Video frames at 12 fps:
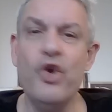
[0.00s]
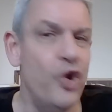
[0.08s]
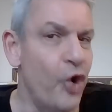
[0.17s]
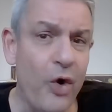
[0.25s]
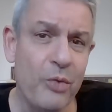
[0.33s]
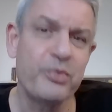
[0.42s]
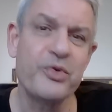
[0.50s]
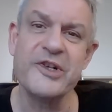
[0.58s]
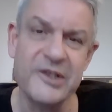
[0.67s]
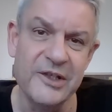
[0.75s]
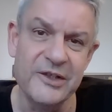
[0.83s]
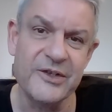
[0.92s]
long
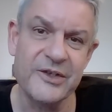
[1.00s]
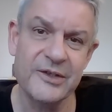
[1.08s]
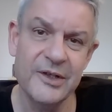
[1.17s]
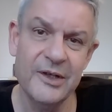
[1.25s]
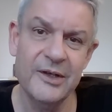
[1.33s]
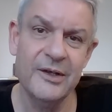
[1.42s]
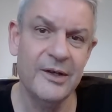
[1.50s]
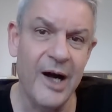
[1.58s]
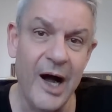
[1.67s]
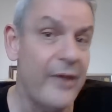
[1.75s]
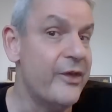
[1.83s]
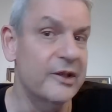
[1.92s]
precedes
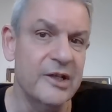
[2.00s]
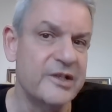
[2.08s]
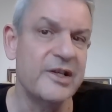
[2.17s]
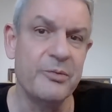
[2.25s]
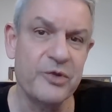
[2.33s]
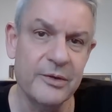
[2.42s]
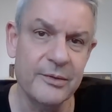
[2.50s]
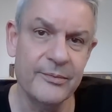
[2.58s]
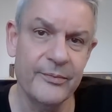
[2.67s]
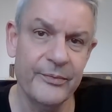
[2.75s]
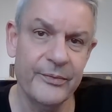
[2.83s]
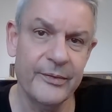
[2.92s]
other deception
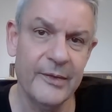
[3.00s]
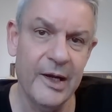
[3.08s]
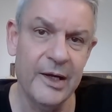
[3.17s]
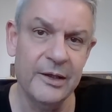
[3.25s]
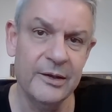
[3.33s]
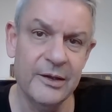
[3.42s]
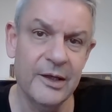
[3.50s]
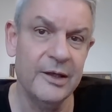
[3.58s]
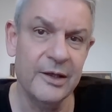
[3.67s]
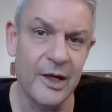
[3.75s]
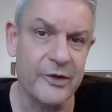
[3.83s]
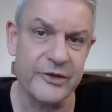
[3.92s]
in
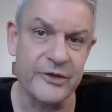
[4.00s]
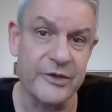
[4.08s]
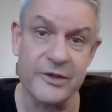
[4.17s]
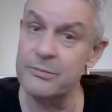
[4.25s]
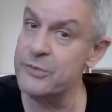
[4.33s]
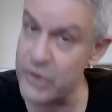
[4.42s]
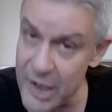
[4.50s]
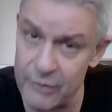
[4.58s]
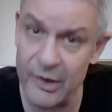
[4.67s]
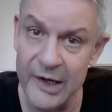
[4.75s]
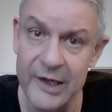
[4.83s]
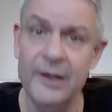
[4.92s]
narcissism
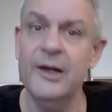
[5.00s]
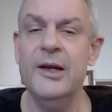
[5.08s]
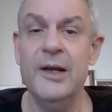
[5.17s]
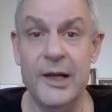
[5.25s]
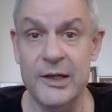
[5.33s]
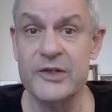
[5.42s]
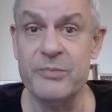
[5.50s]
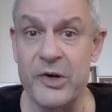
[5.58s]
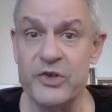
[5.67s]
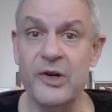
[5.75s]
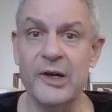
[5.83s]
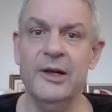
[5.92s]
generally, and
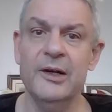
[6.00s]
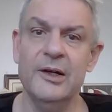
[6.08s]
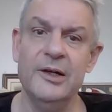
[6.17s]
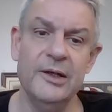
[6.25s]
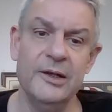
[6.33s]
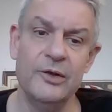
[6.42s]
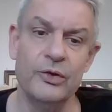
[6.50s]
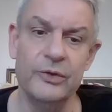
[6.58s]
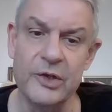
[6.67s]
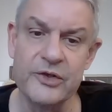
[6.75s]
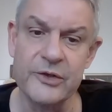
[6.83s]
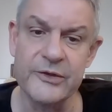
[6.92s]
especially in
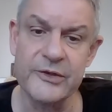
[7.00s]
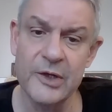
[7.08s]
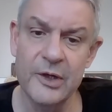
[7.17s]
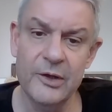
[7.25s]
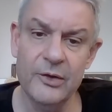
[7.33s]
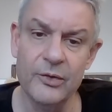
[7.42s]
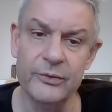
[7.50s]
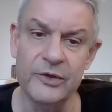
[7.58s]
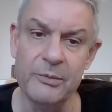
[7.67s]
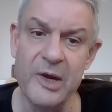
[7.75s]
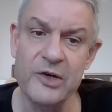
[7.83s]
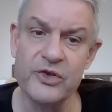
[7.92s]
conditions of
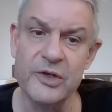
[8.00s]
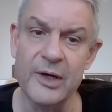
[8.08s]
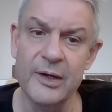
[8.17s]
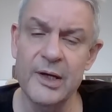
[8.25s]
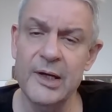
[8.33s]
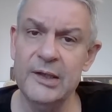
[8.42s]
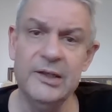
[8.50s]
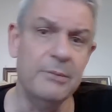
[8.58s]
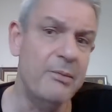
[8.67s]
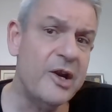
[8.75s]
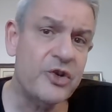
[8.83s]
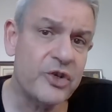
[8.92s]
dementia.
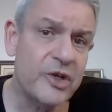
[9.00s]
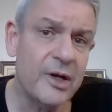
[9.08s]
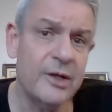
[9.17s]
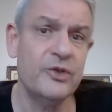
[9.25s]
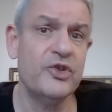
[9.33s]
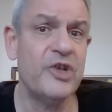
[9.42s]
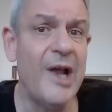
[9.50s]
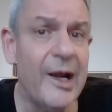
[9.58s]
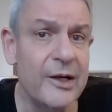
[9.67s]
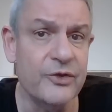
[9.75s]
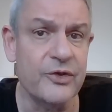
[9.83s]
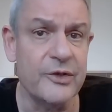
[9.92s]
Dementia
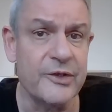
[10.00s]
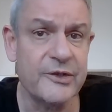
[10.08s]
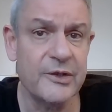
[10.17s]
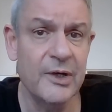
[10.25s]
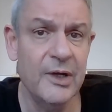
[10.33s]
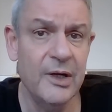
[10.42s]
challenges